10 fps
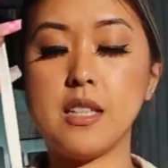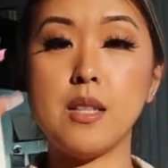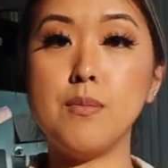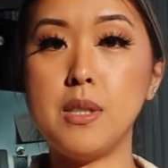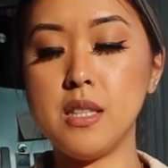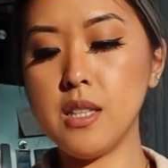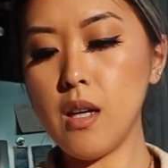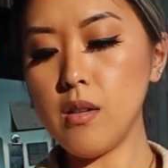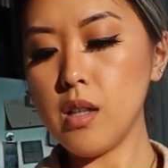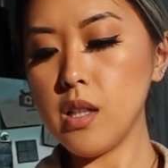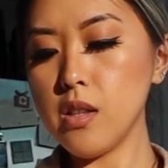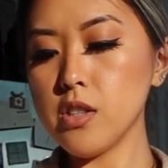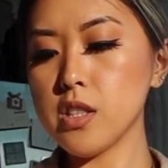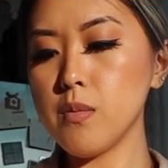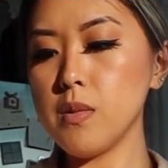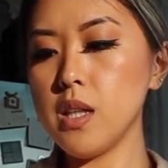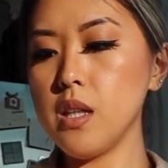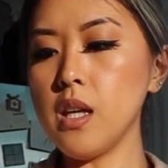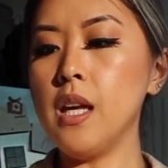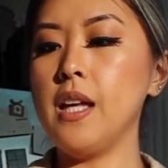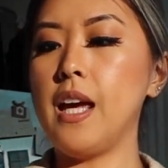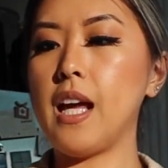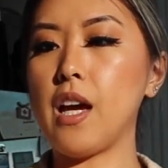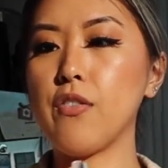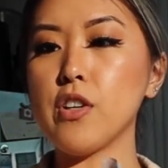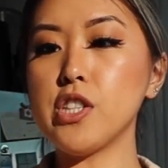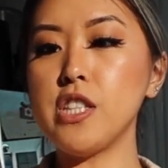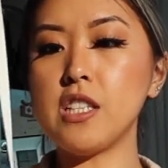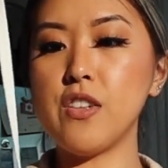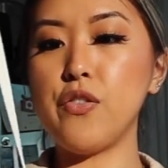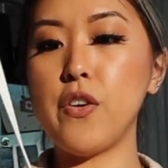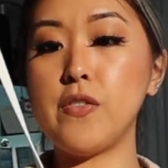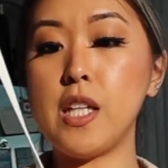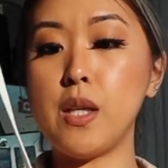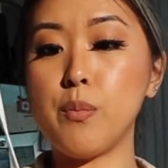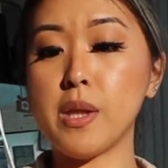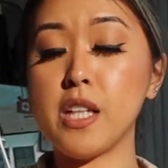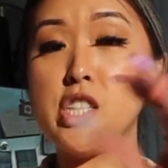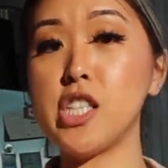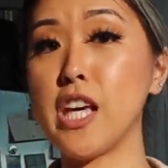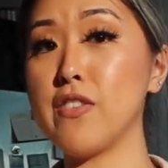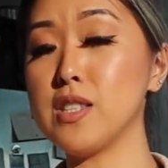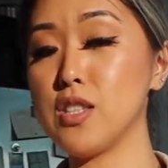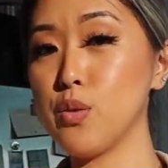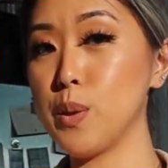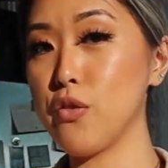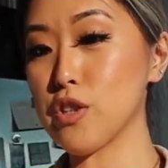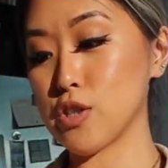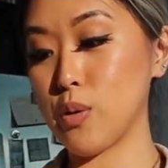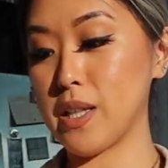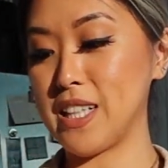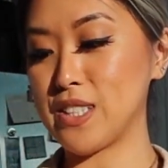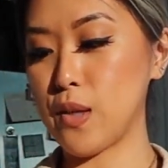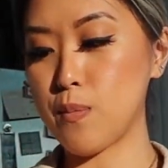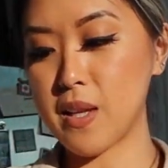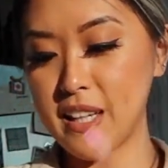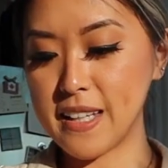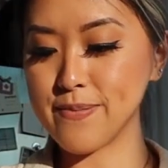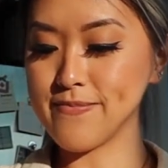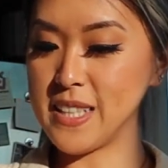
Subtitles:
like some discount on it or something, and at first she said 15, but then she gave it to me for 20. So I'm like,